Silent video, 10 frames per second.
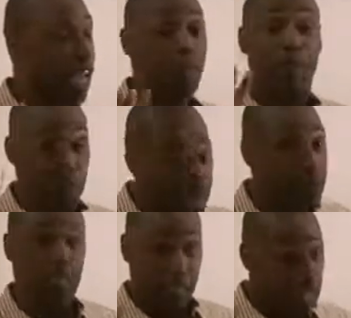they
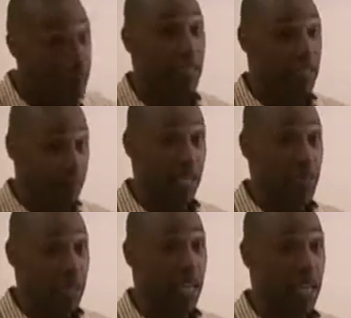believe they spend
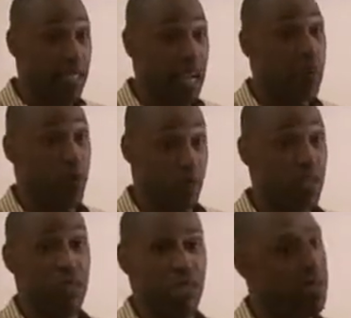a lot of time on
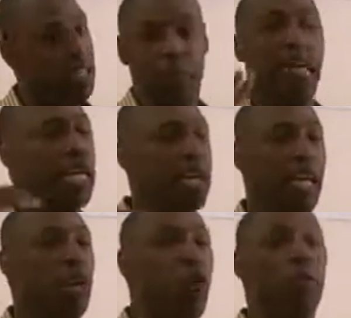research and development.
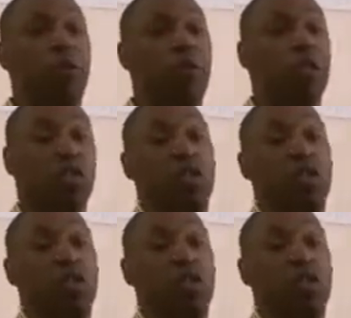They don't want to be